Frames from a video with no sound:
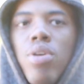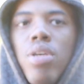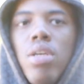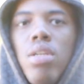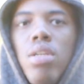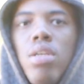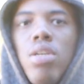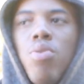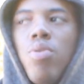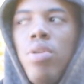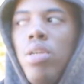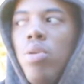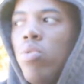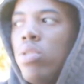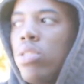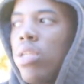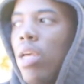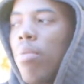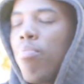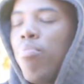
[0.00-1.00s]
He literally
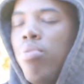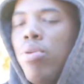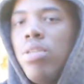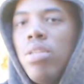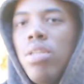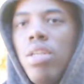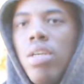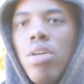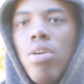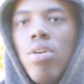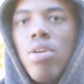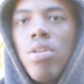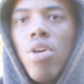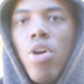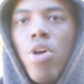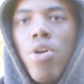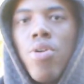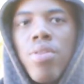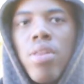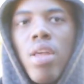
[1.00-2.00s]
was like, put a nigga on
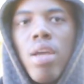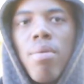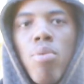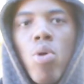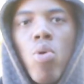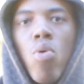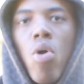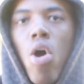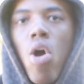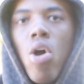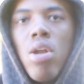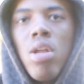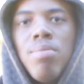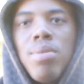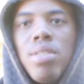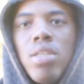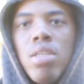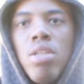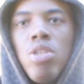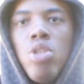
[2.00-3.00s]
the earth. Like, bro, all
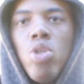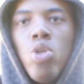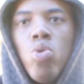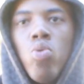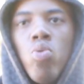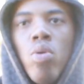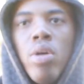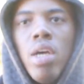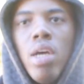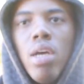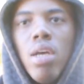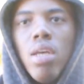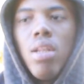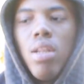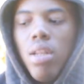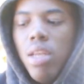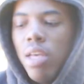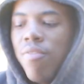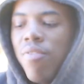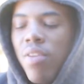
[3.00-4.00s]
I'm telling you.
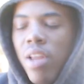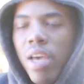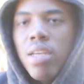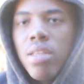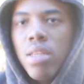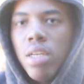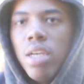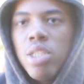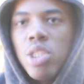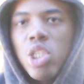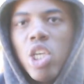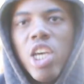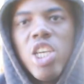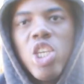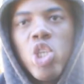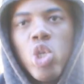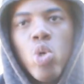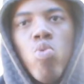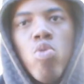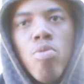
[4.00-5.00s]
Live like this
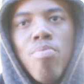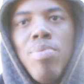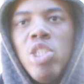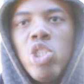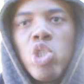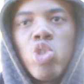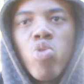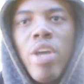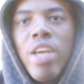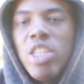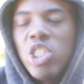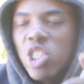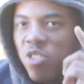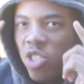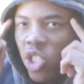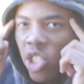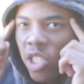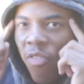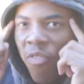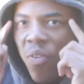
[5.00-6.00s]
and you will be straight.
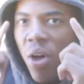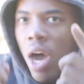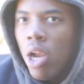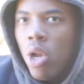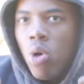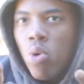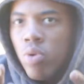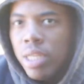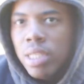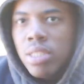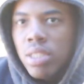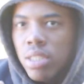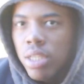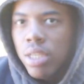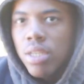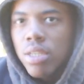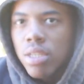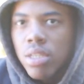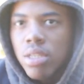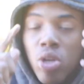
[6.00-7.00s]
Just follow this
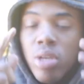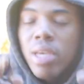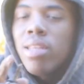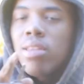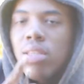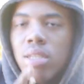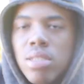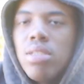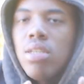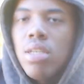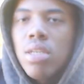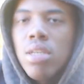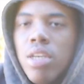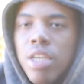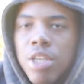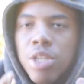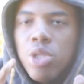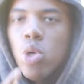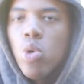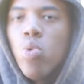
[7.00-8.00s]
nigga. Look at this nigga
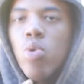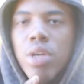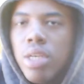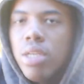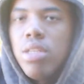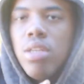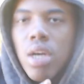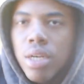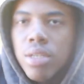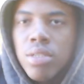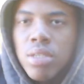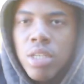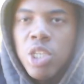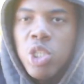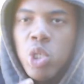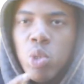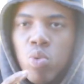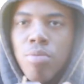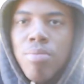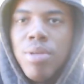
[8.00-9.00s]
and do what he does
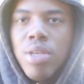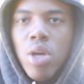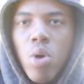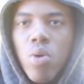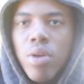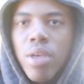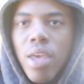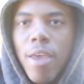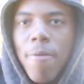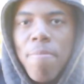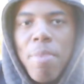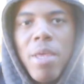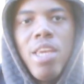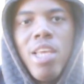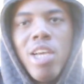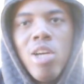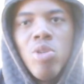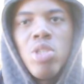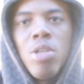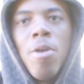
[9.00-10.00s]
and you will be okay.
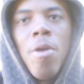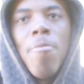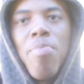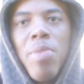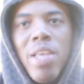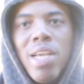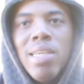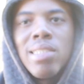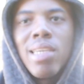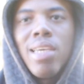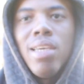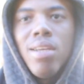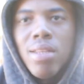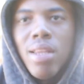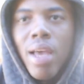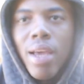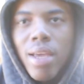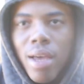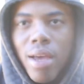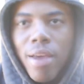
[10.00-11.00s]
And niggas killed
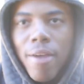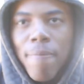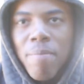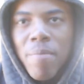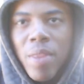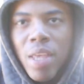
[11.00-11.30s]
that guy.